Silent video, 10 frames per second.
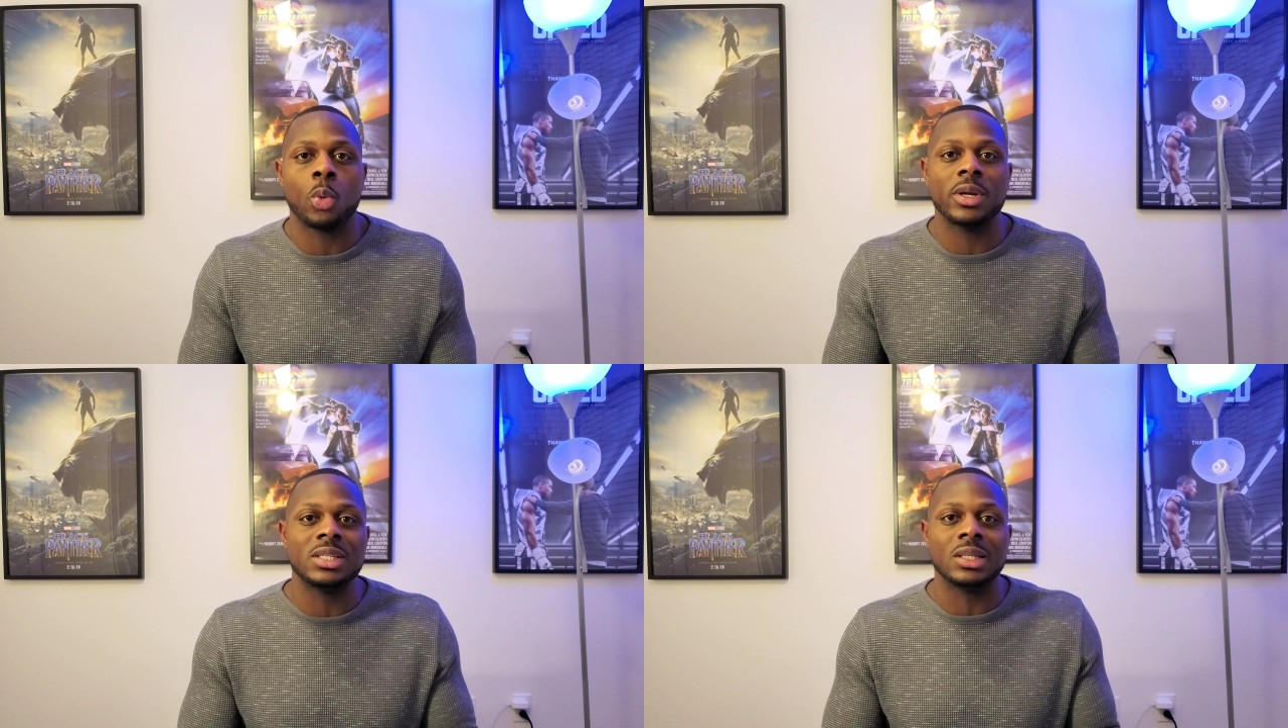
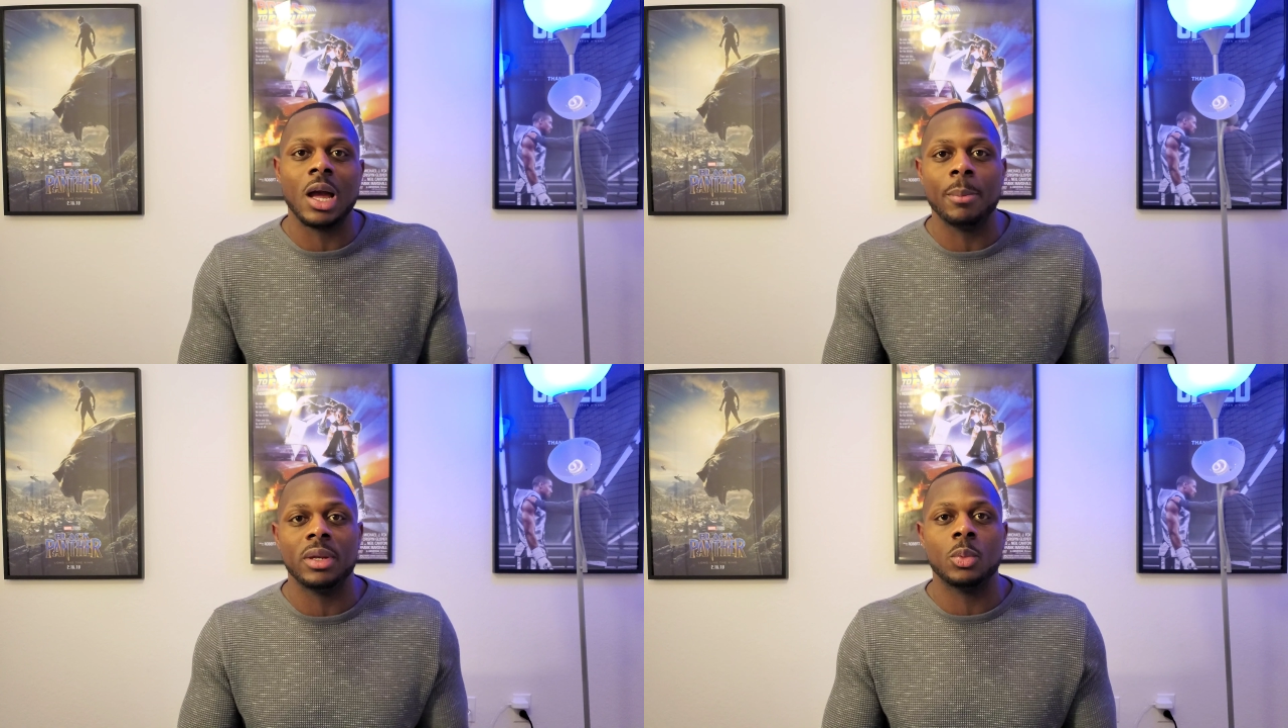oriented
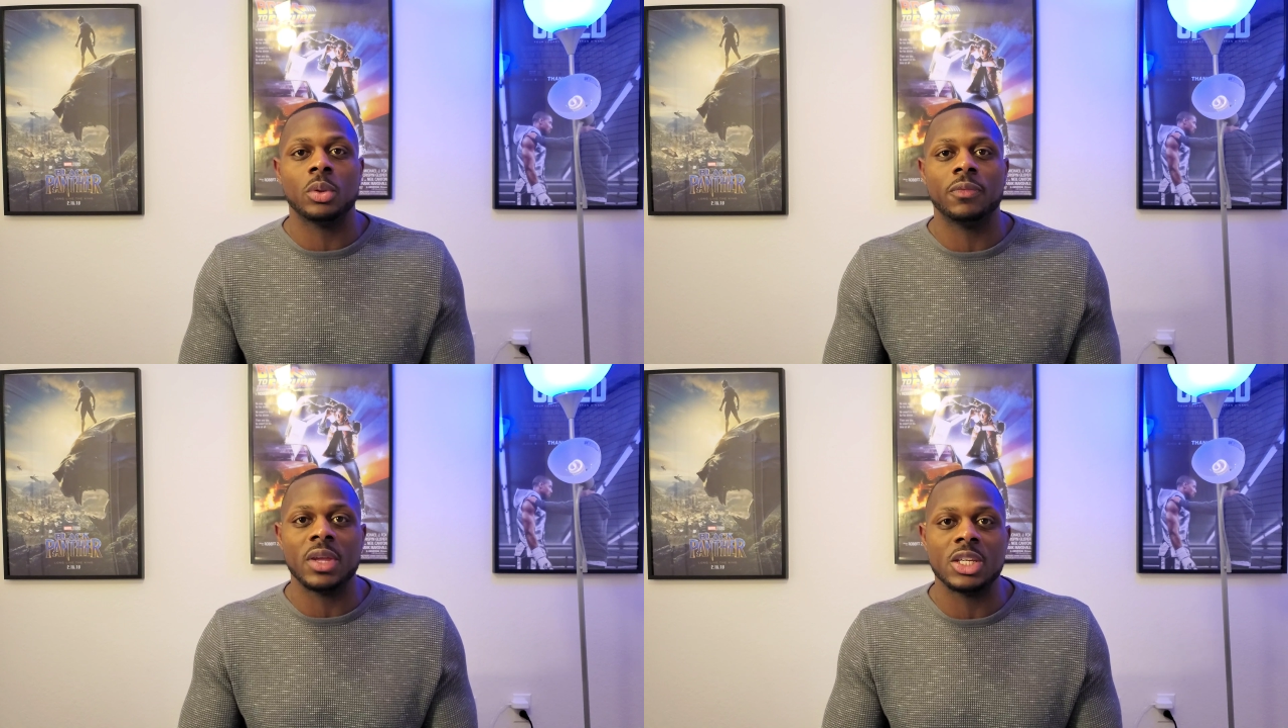company
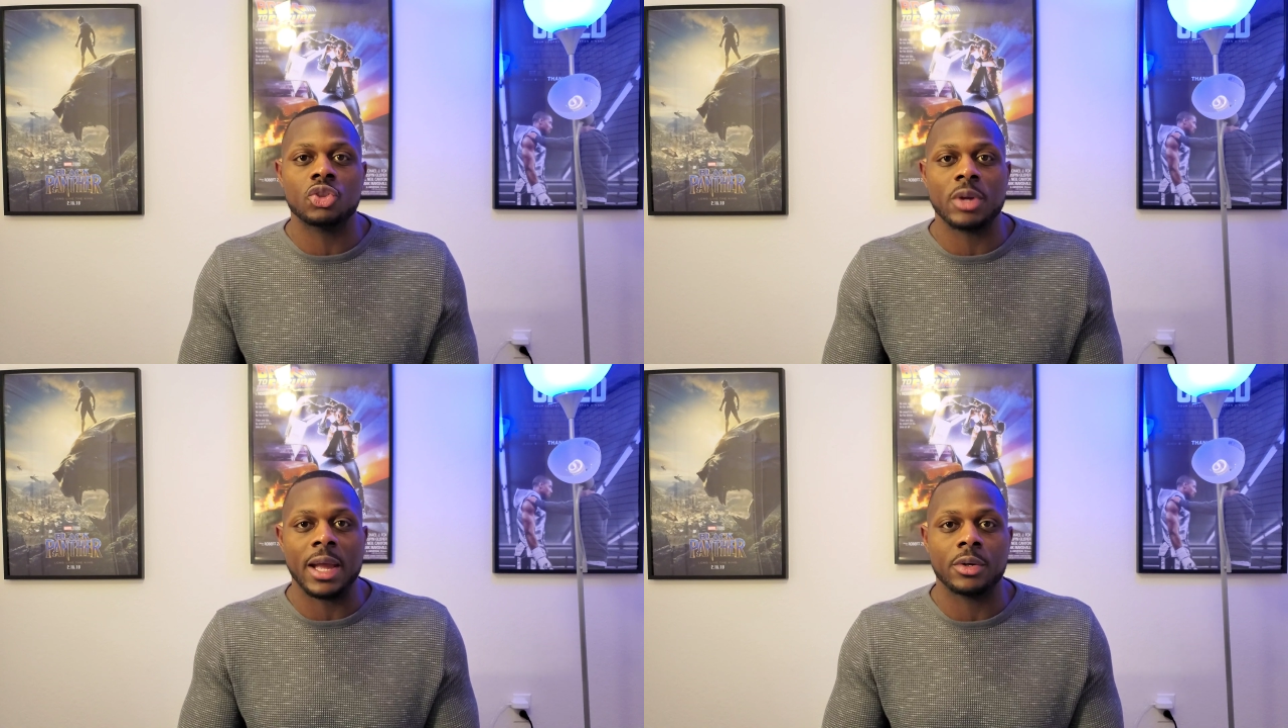with
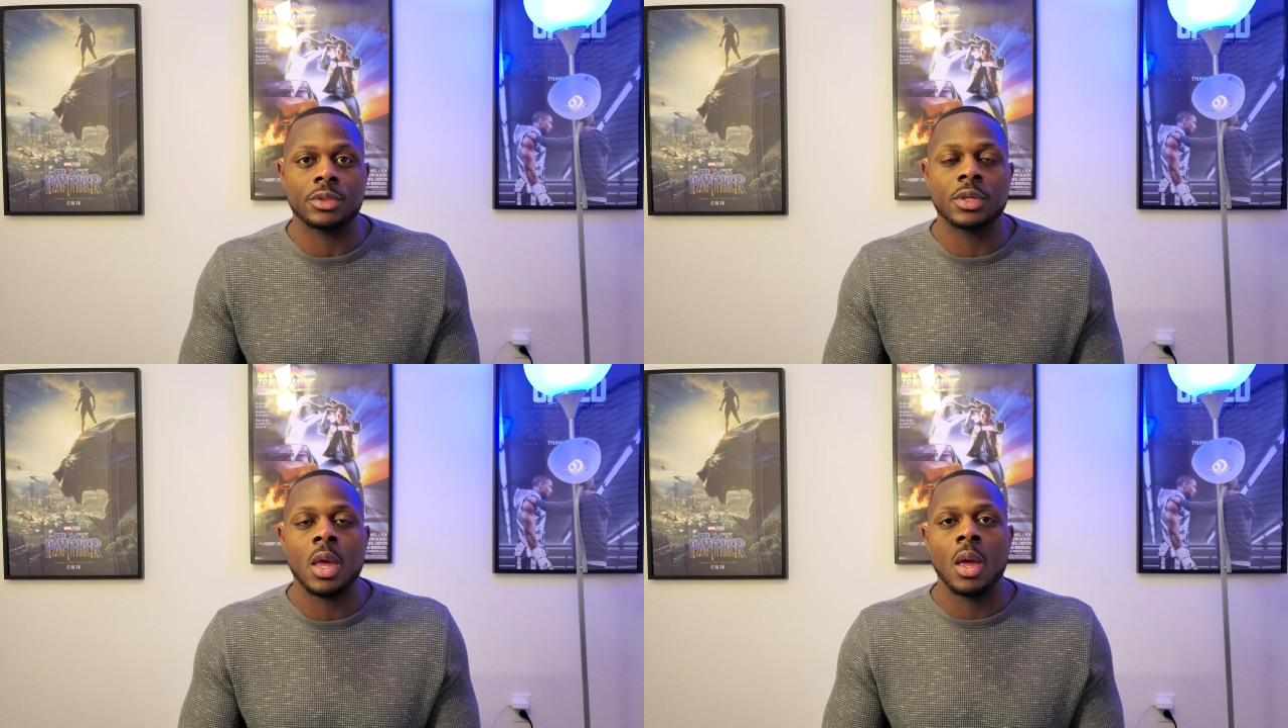fitness
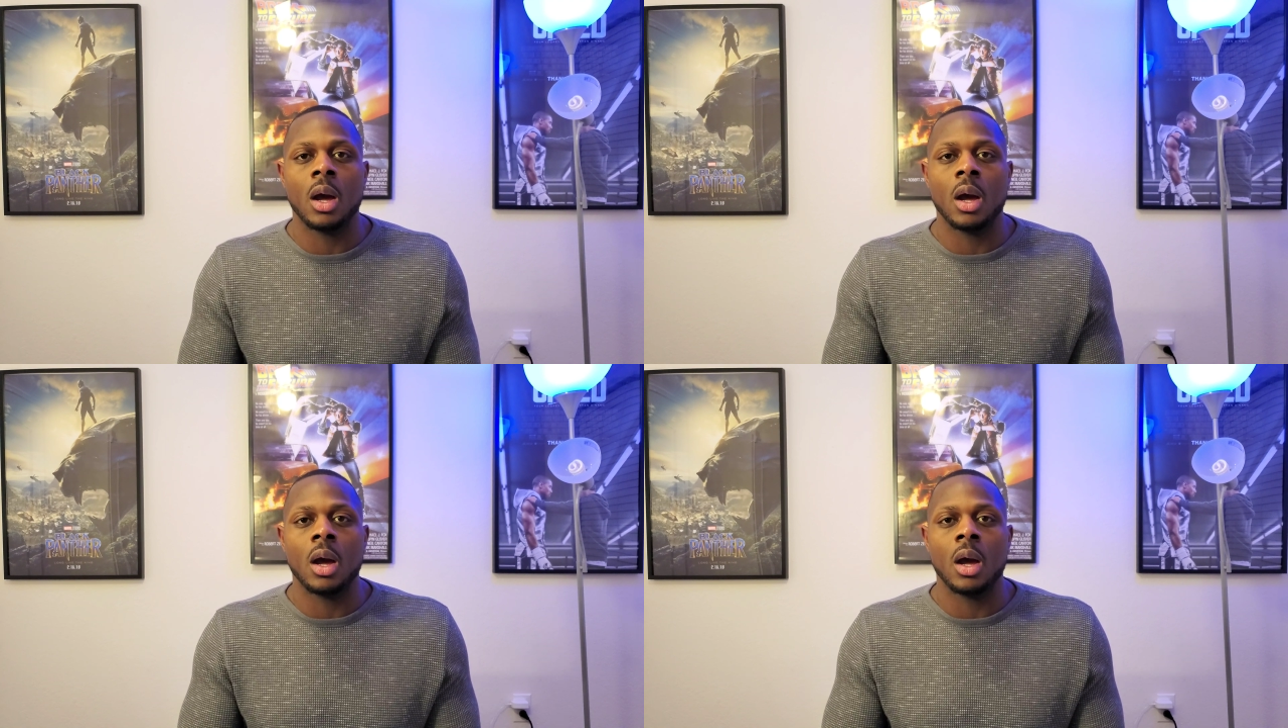trackers.